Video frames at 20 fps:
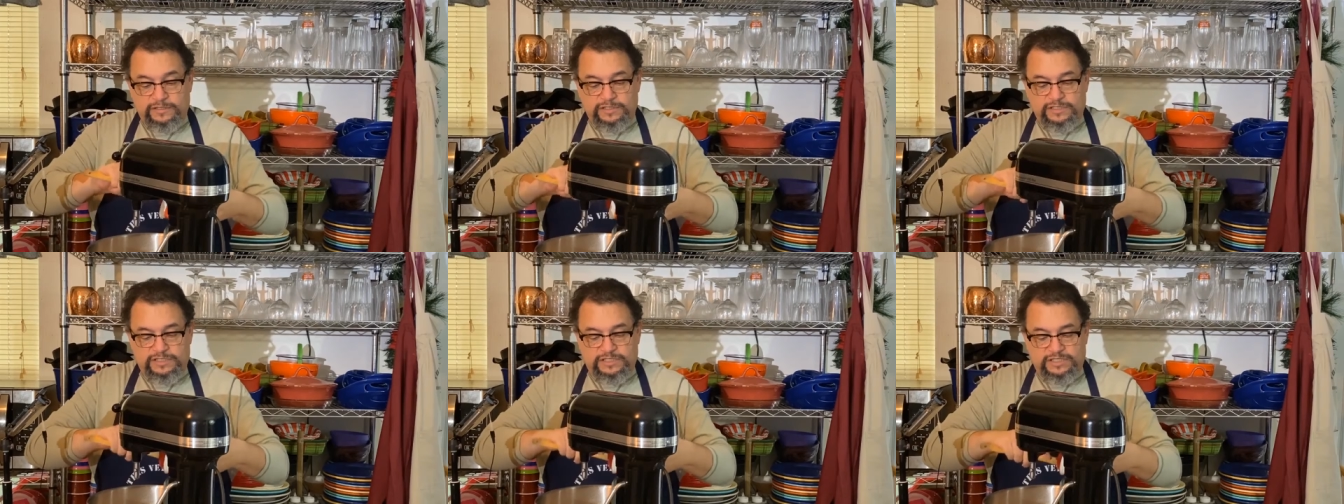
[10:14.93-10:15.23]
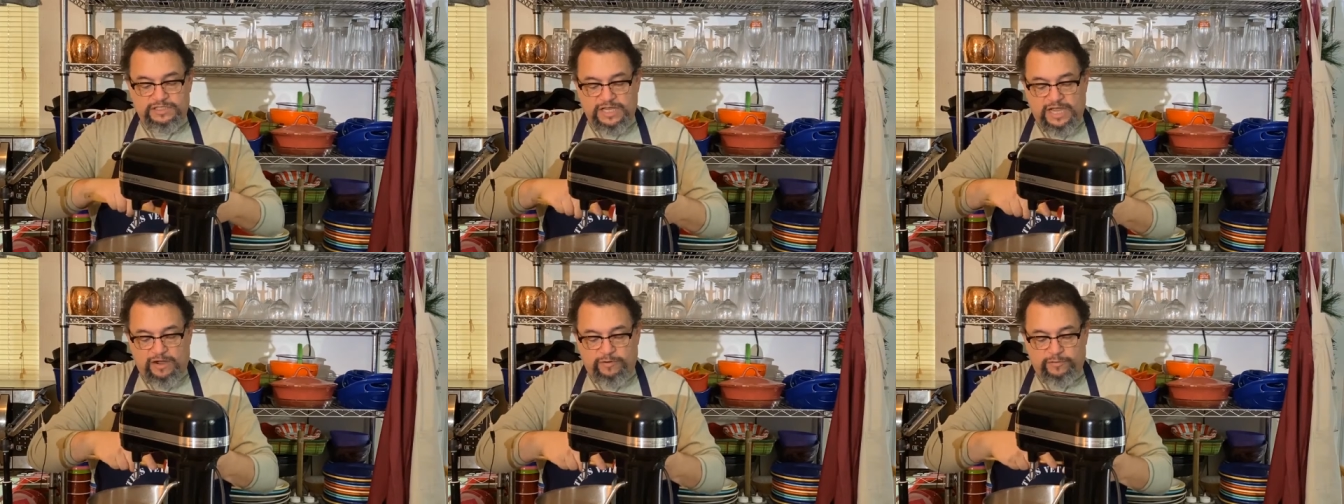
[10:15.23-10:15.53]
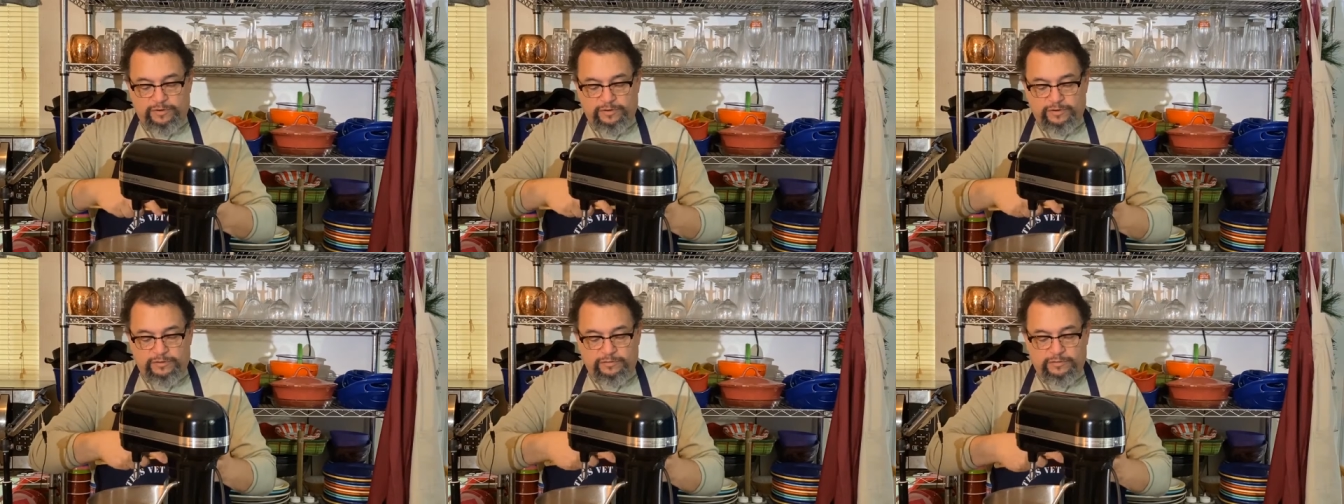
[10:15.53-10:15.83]

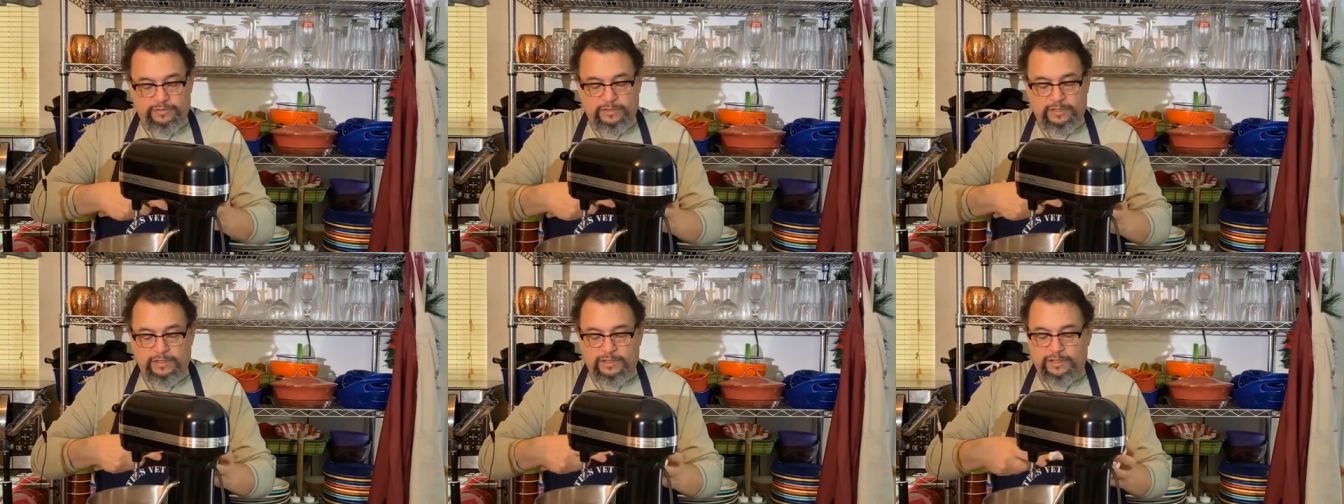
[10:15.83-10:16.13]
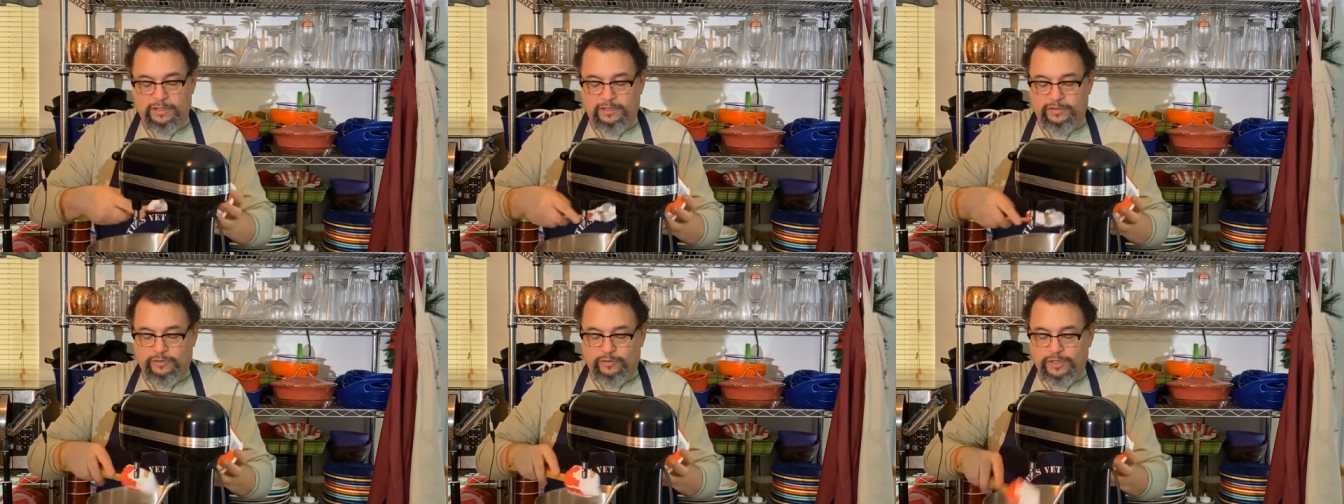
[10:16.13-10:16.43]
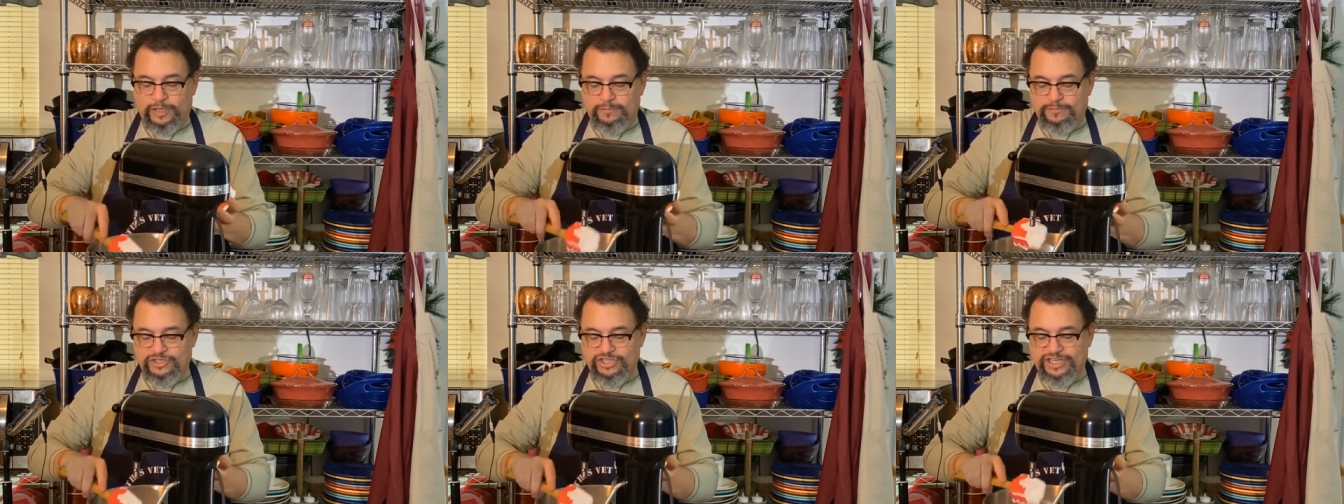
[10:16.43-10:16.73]
sour, or
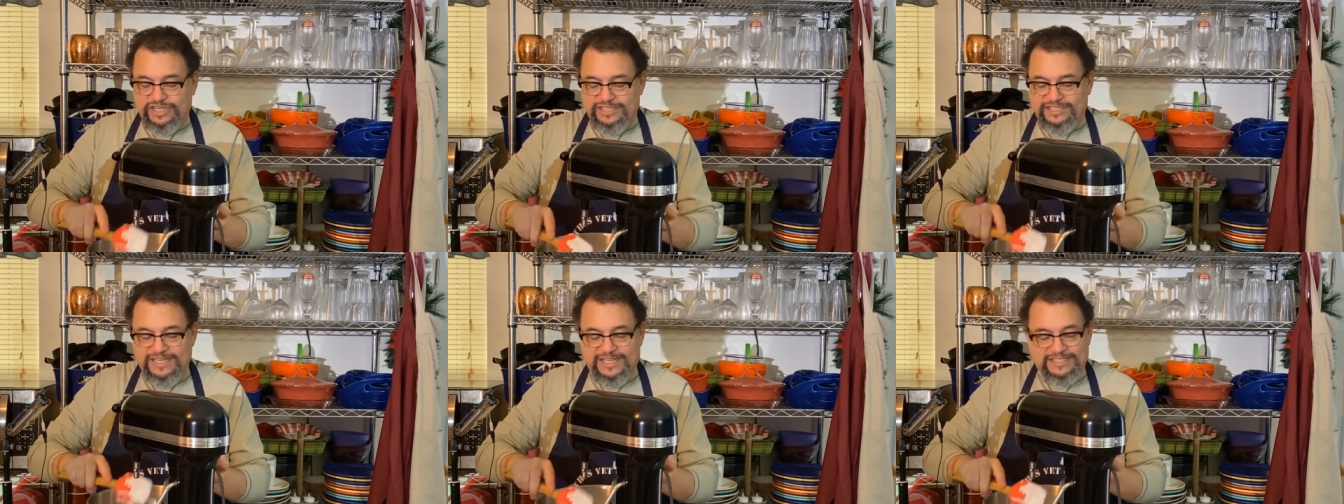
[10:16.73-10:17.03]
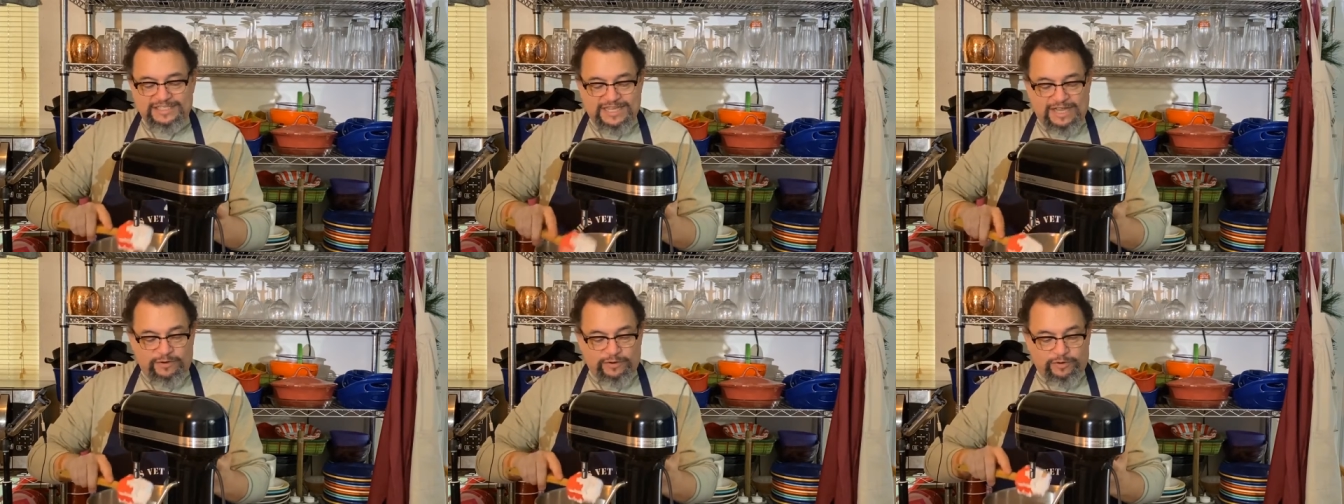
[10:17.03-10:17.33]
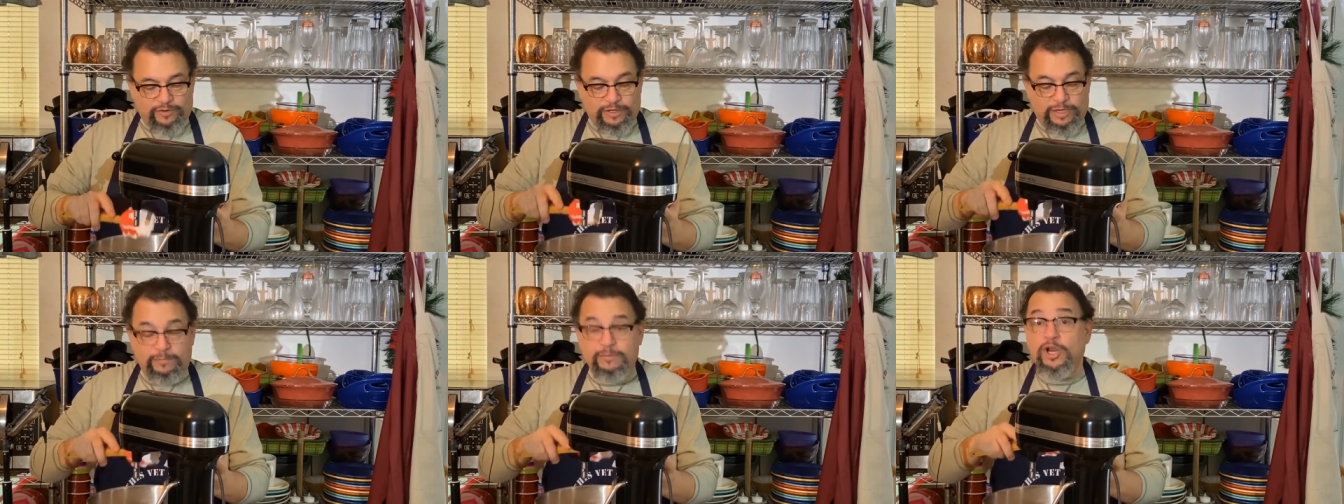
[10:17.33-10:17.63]
cream cheese, not
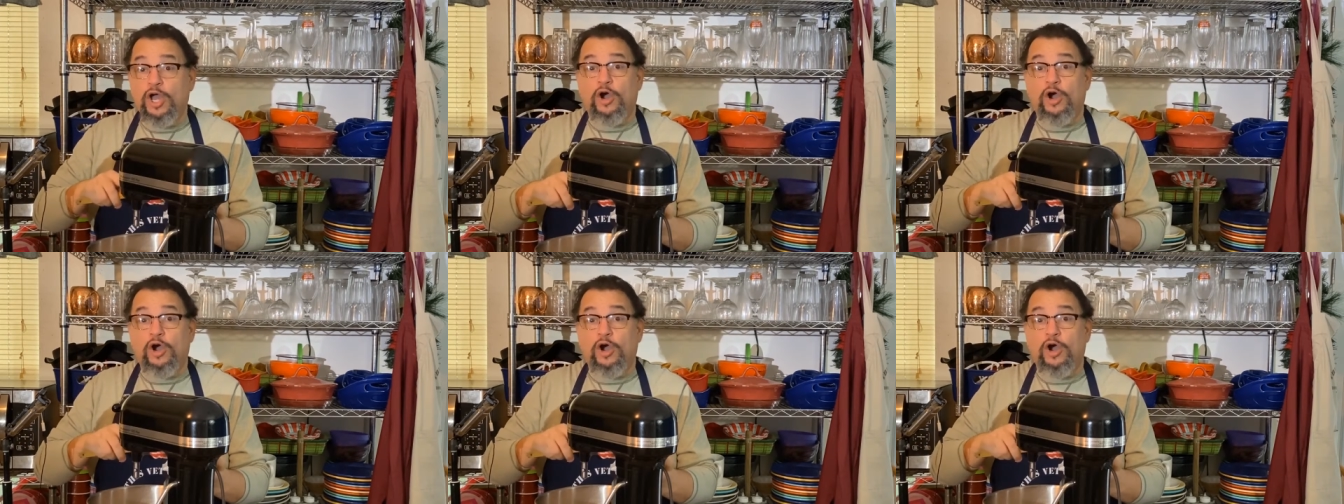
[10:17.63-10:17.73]
sour cream.